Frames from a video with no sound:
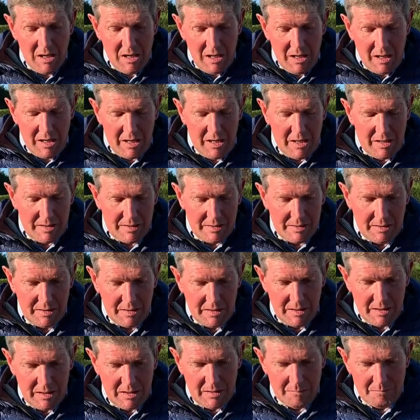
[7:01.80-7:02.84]
it
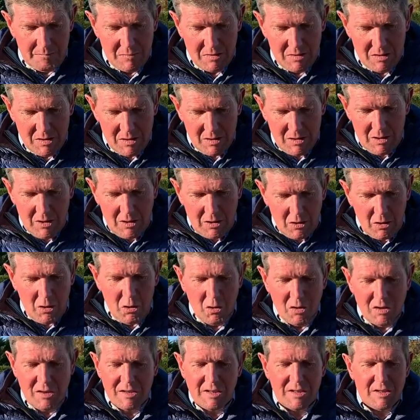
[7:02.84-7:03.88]
um, a
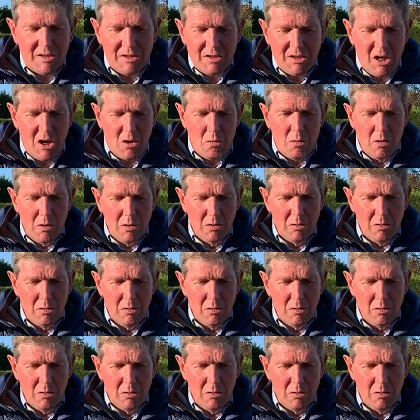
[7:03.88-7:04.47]
horse doesn't know.